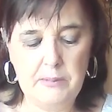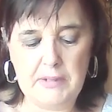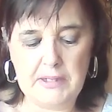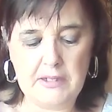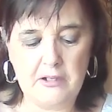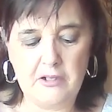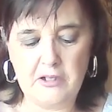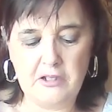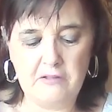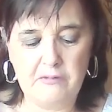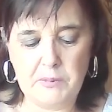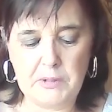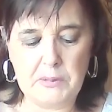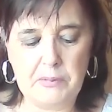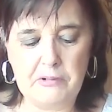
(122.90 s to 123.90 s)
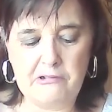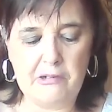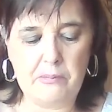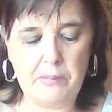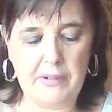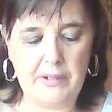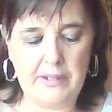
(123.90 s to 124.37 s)
messages from spirit
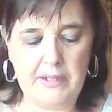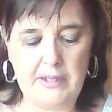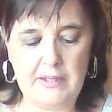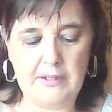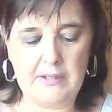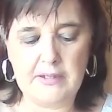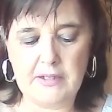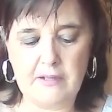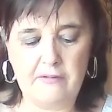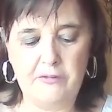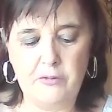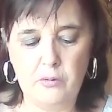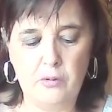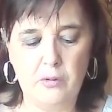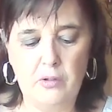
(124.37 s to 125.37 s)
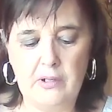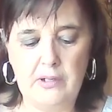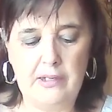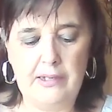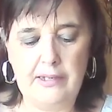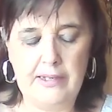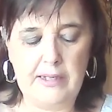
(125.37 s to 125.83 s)
please for
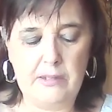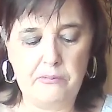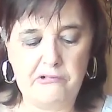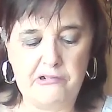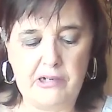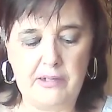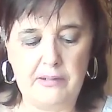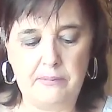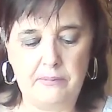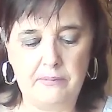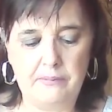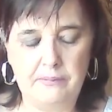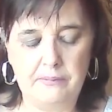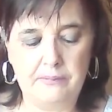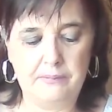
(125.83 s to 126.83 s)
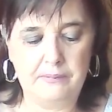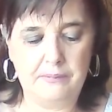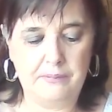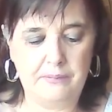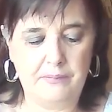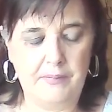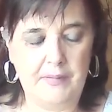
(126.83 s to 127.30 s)
Libra
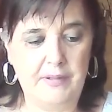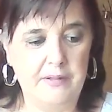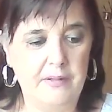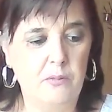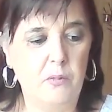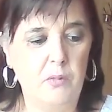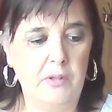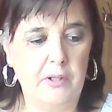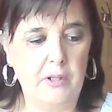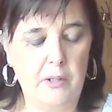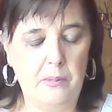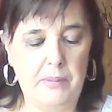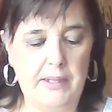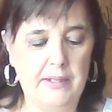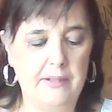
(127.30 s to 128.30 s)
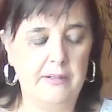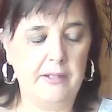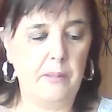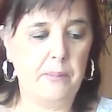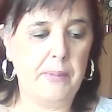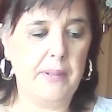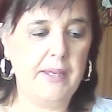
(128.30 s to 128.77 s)
I'm going to go back in
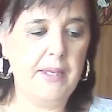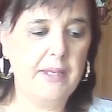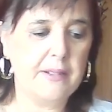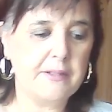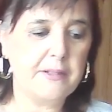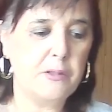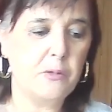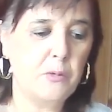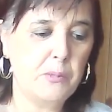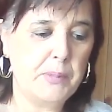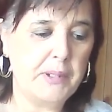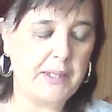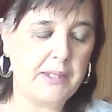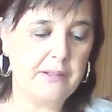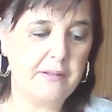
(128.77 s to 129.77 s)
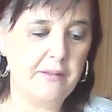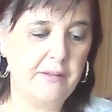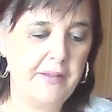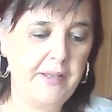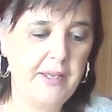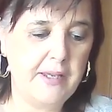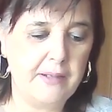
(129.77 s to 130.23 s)
the pack so we'll begin
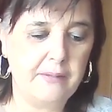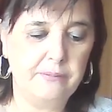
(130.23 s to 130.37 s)
there